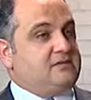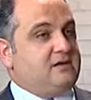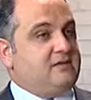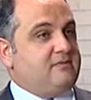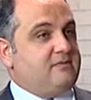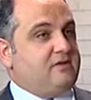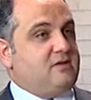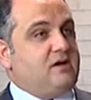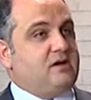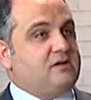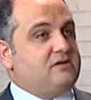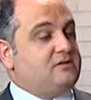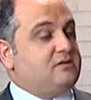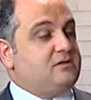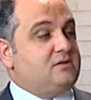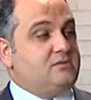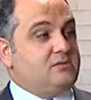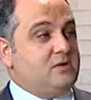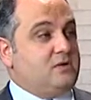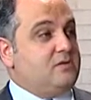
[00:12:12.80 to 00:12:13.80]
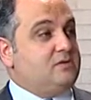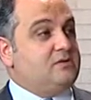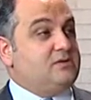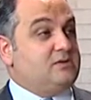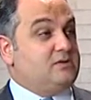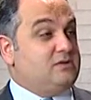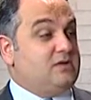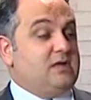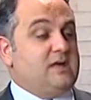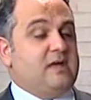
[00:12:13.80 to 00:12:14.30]
having gone to their bones,
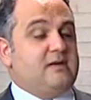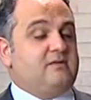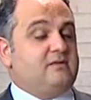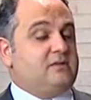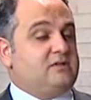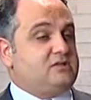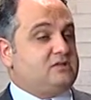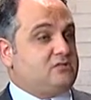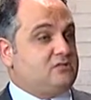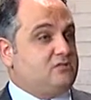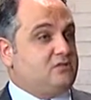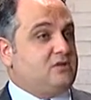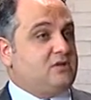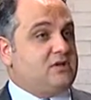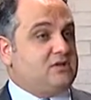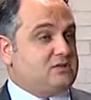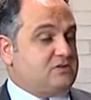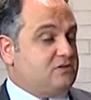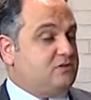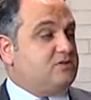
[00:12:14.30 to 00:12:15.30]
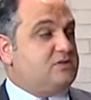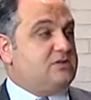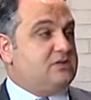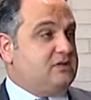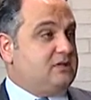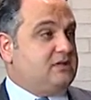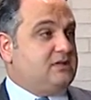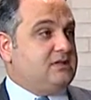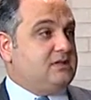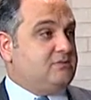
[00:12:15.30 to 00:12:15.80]
so they have
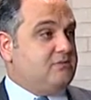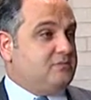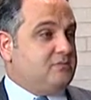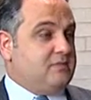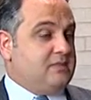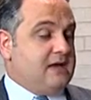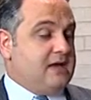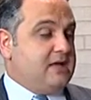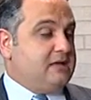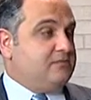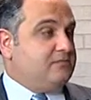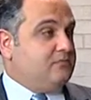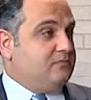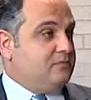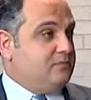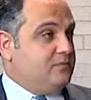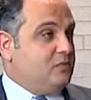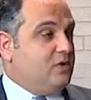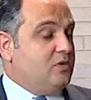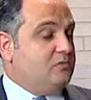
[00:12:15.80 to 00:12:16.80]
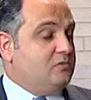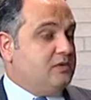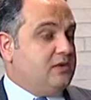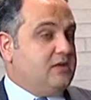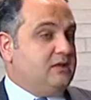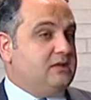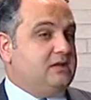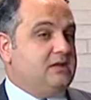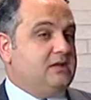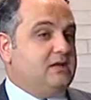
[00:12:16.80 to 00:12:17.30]
excruciatingly bad bone pain.